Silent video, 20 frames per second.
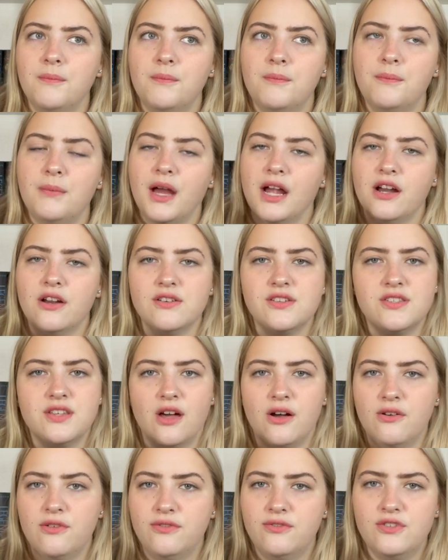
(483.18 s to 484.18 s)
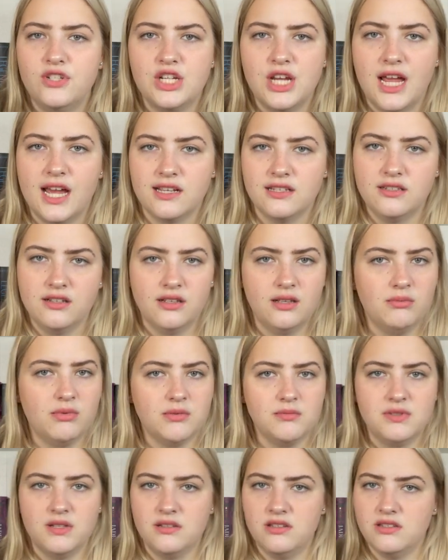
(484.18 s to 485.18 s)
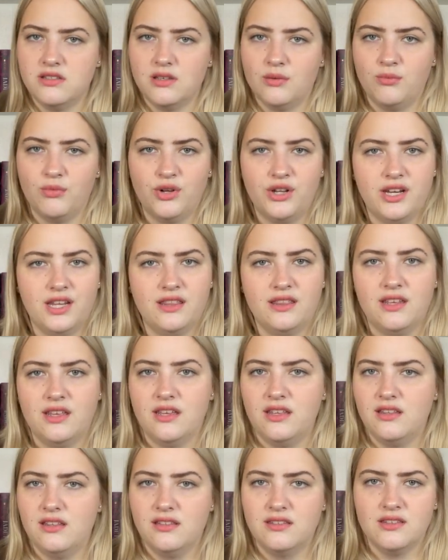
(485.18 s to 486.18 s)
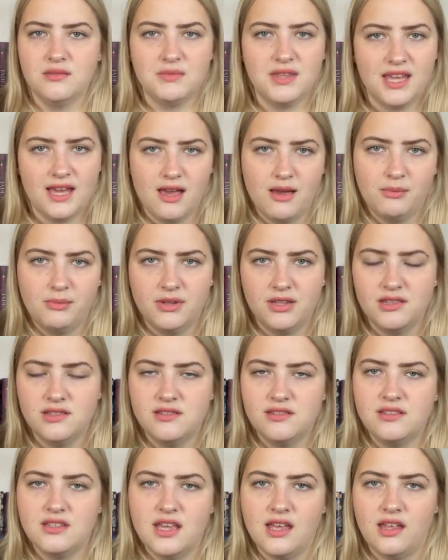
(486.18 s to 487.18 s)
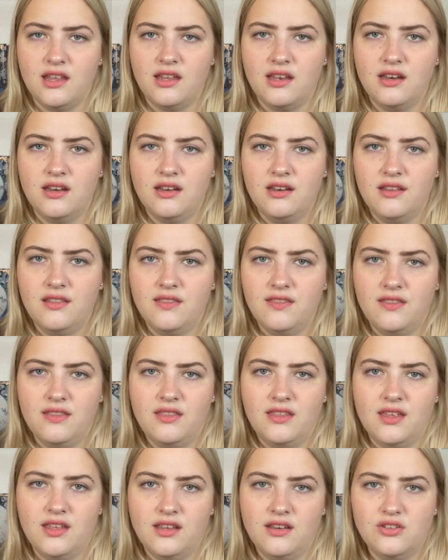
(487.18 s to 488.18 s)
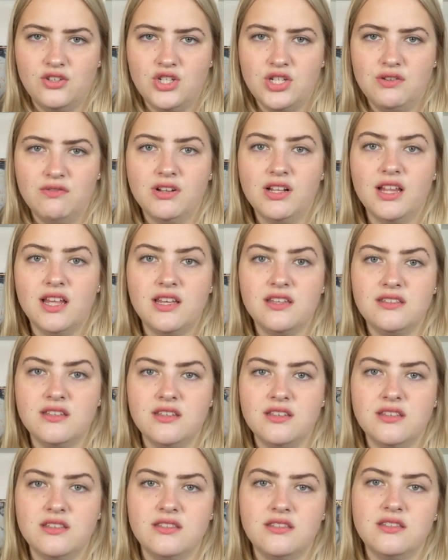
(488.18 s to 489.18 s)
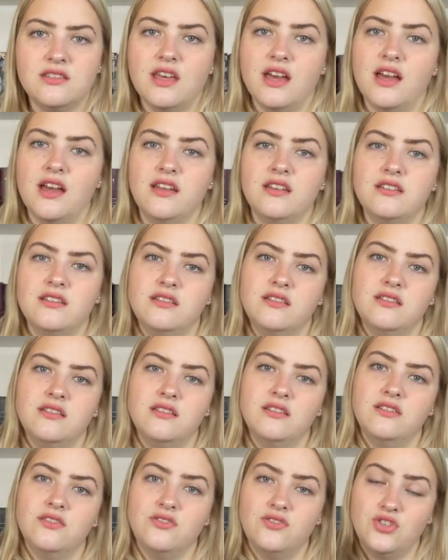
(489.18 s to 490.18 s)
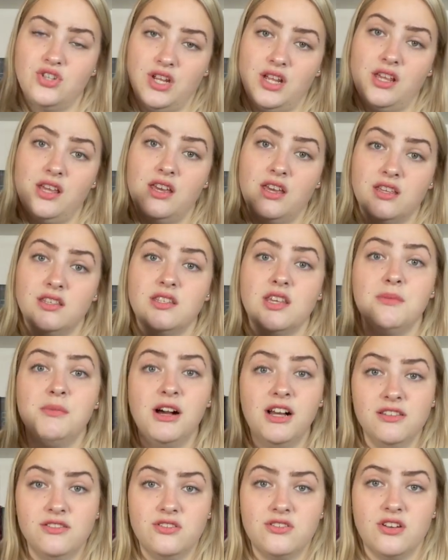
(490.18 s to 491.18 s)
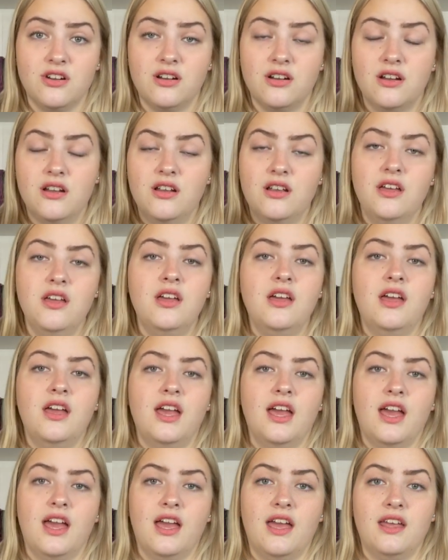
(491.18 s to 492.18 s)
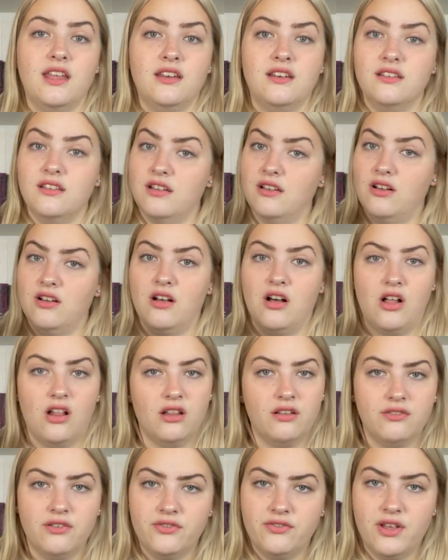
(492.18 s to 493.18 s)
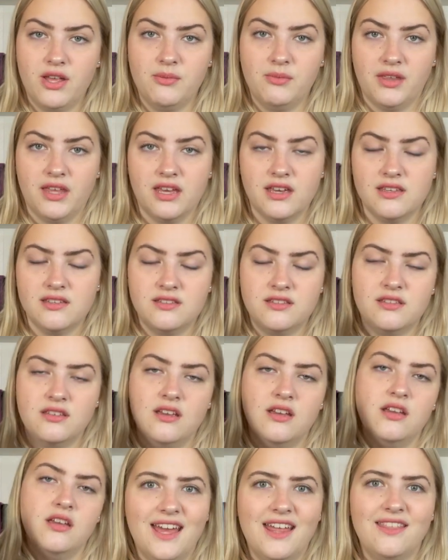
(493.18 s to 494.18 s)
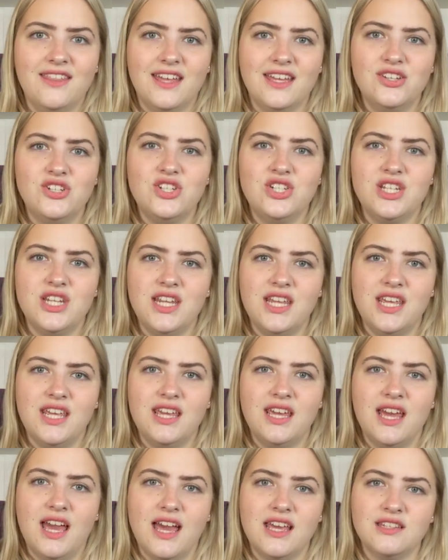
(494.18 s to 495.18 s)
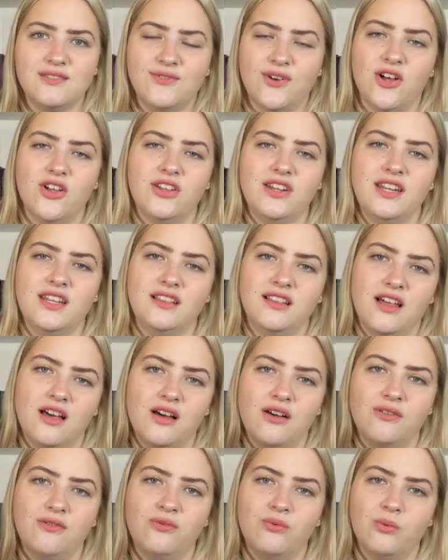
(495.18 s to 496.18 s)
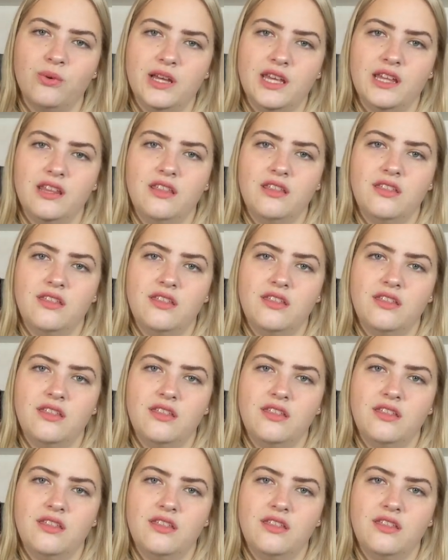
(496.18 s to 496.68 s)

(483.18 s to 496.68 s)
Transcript: by herself. She accidentally bumps into someone and then something happens, and then she realizes that she is a monster and all of her family is. And then she has fallen in love with